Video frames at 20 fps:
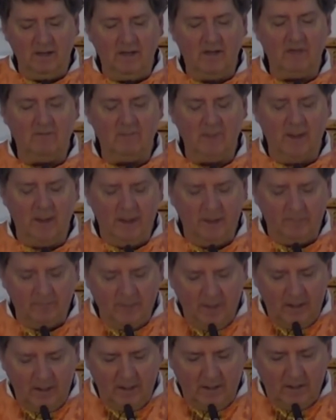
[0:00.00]
Give me,
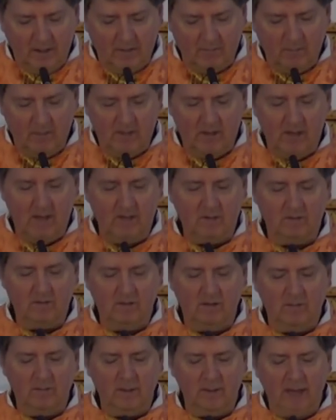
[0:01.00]
give me this,
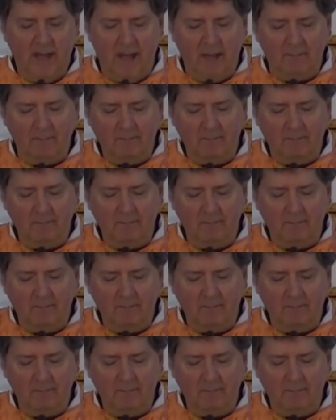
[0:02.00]
give me that.